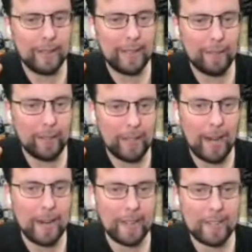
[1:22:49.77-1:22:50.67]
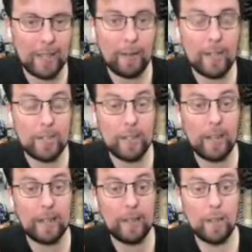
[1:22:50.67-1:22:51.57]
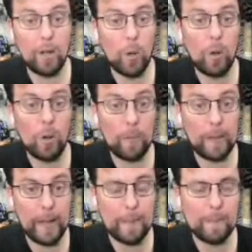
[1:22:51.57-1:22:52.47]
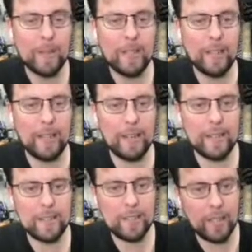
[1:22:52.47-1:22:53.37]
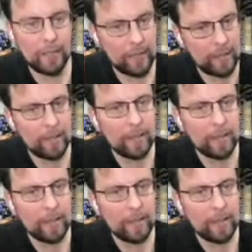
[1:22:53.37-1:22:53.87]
given it hard acceleration at low RPM, you'll hear this kind of